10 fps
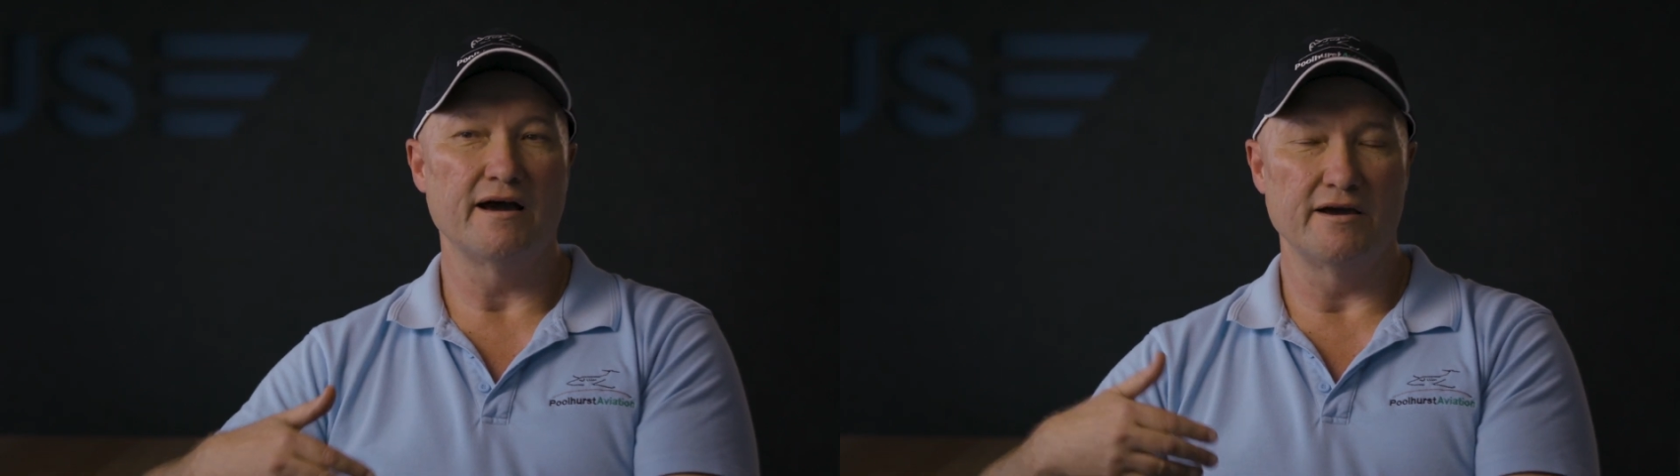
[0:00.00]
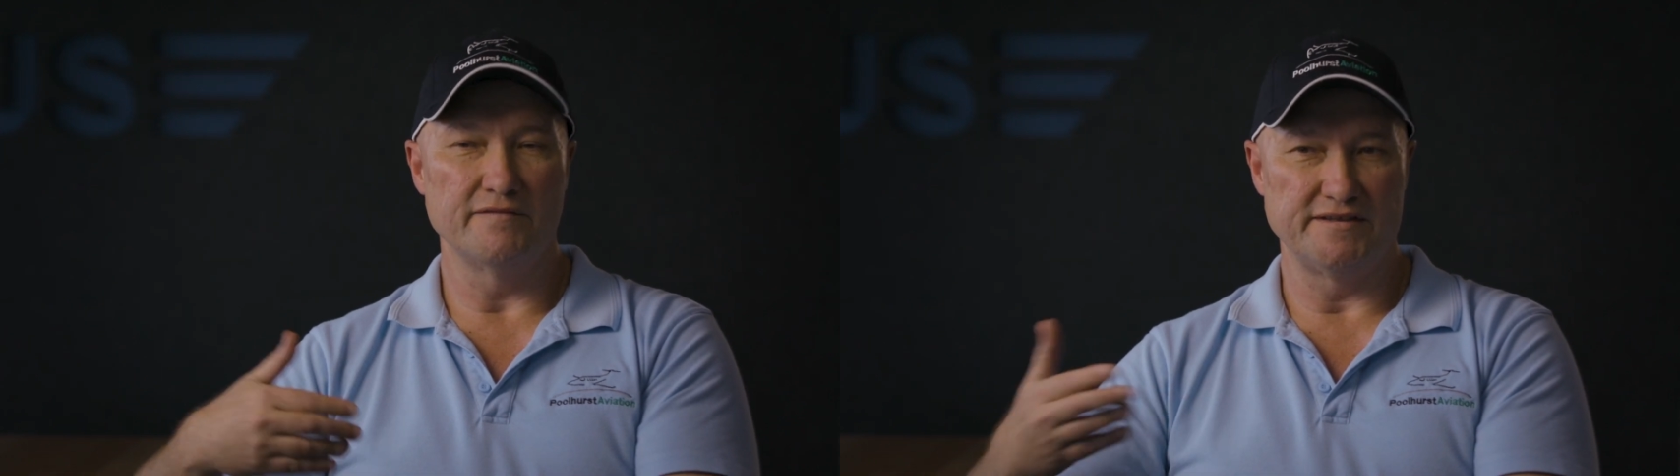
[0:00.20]

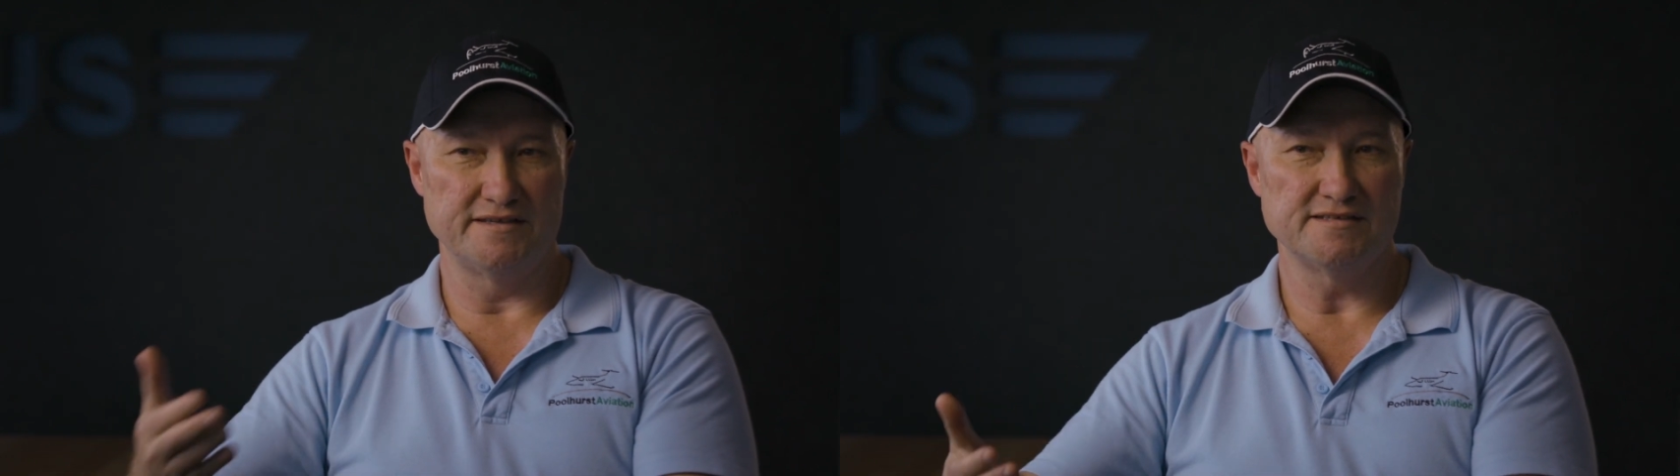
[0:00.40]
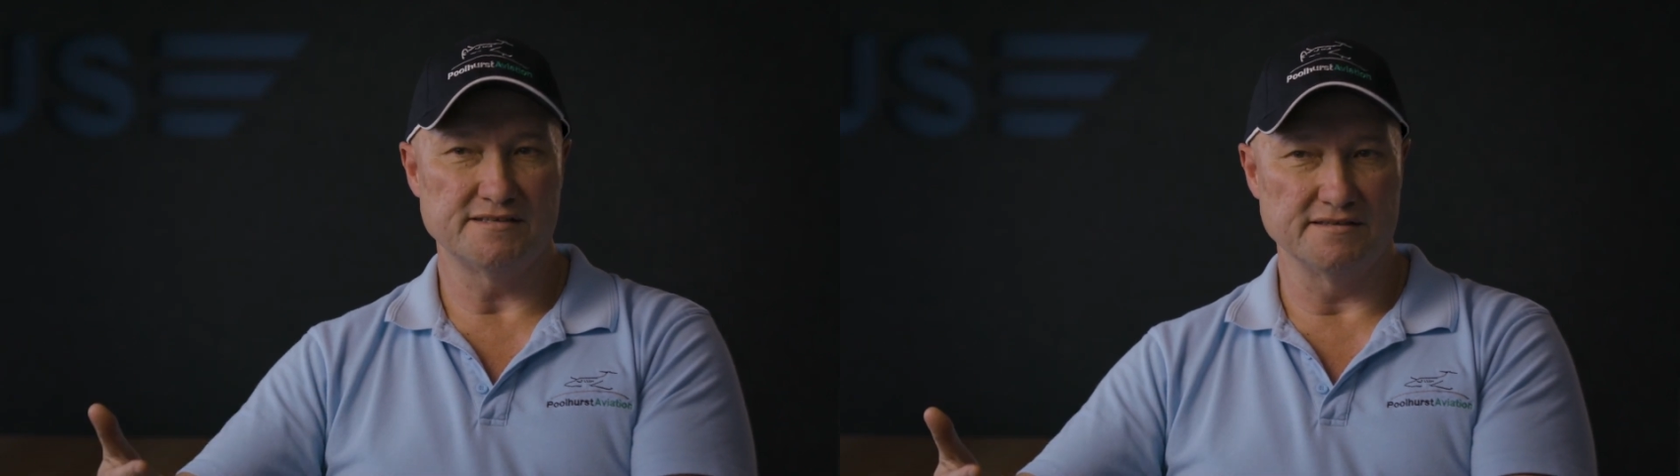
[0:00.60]
over
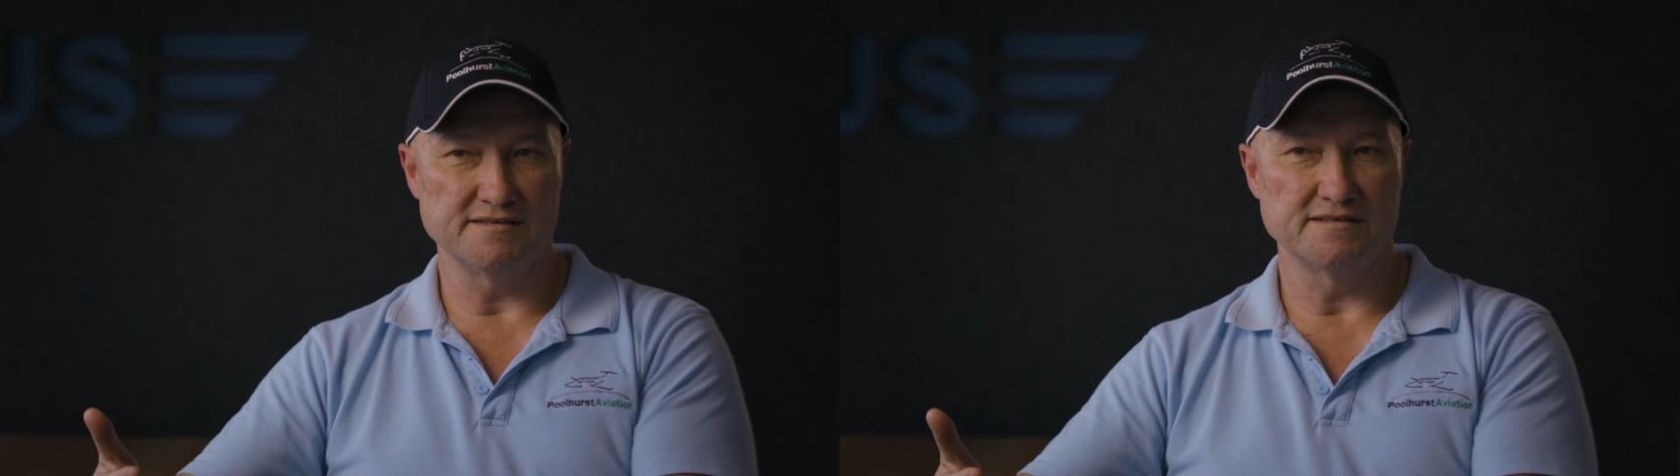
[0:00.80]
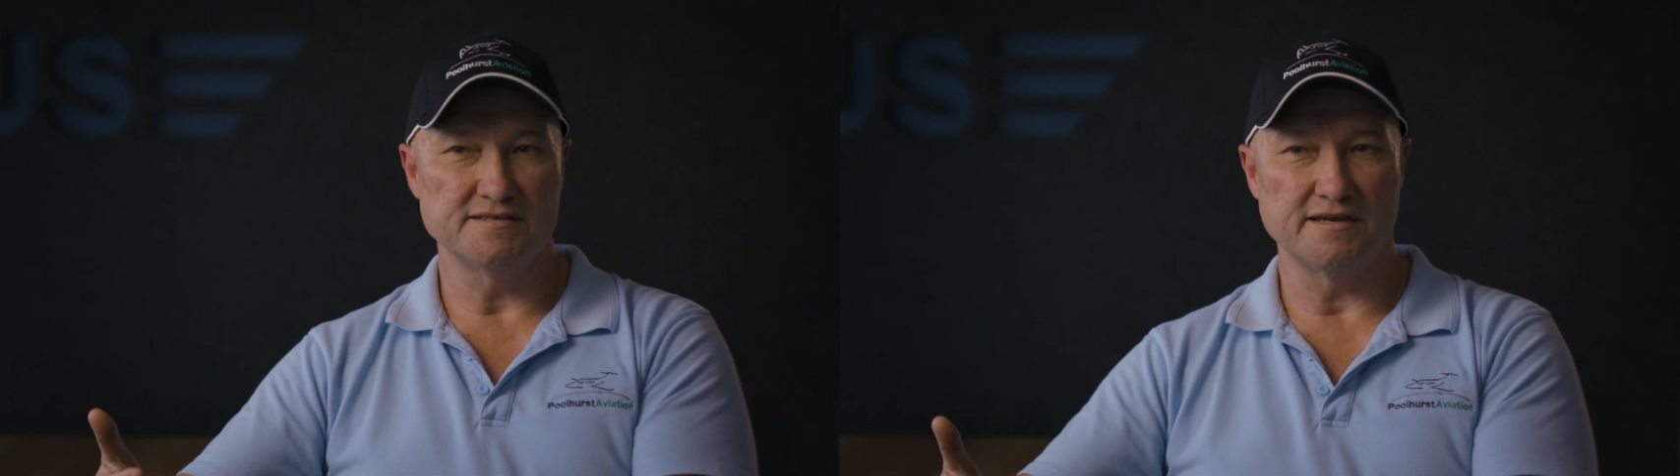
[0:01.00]

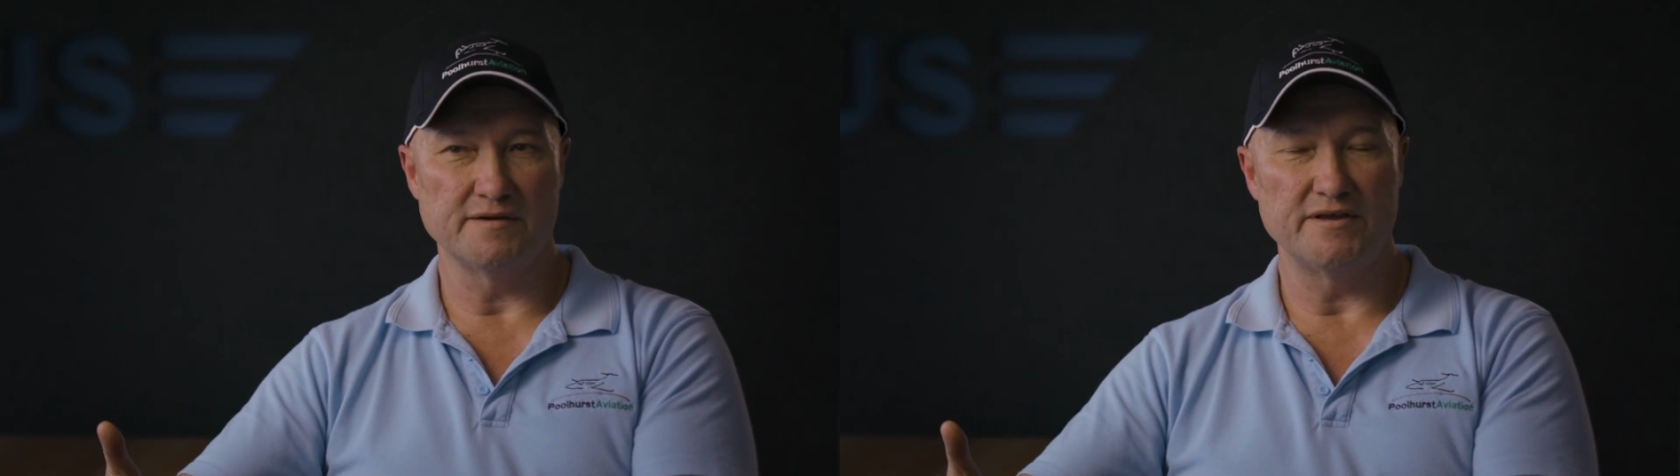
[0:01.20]
distance. So